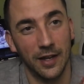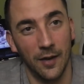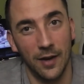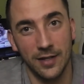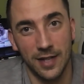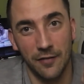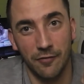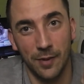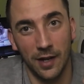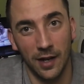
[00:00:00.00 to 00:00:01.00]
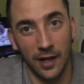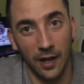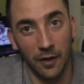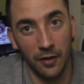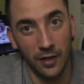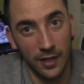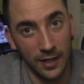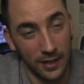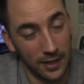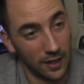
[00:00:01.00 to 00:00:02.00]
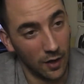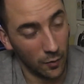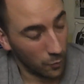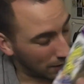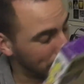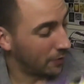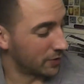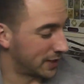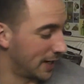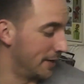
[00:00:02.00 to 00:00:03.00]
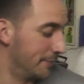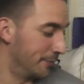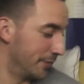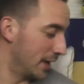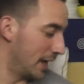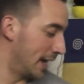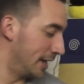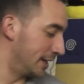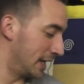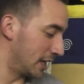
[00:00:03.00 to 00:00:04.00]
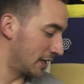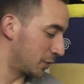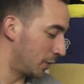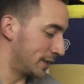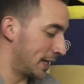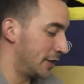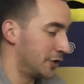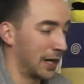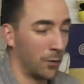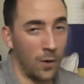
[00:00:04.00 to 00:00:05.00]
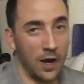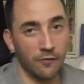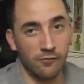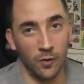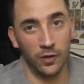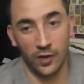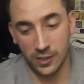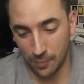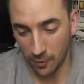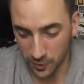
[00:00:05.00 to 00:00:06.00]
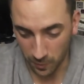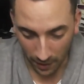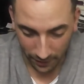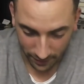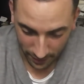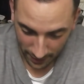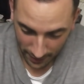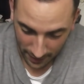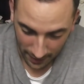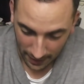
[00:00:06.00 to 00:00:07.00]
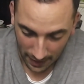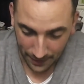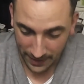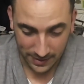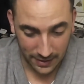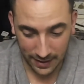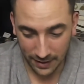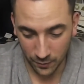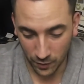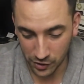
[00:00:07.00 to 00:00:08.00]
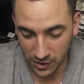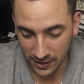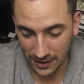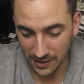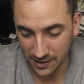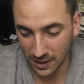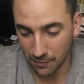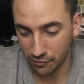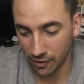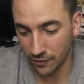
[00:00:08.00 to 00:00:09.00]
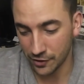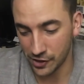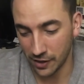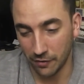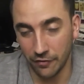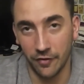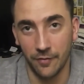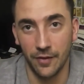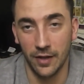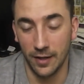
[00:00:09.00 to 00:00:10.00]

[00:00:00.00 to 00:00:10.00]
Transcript: you go, how's that for a bit of lingo? One box game, and that's all it takes. You get one real nice box one, and that's it then. Once you see that sitting pretty on the shelf,